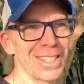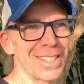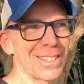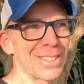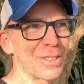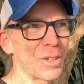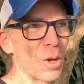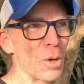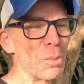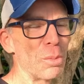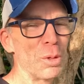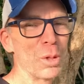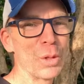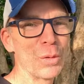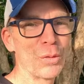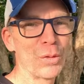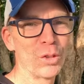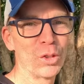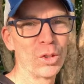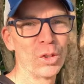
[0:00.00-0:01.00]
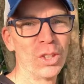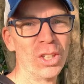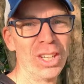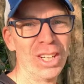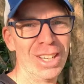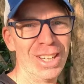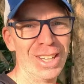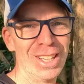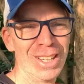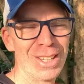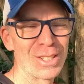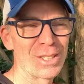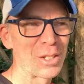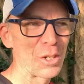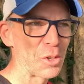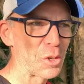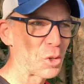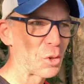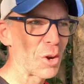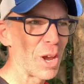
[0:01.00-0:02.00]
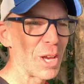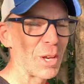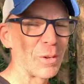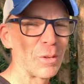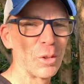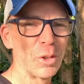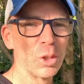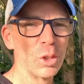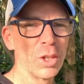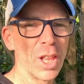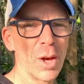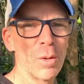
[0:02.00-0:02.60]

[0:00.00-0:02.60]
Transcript: It's so beautiful, so tranquil.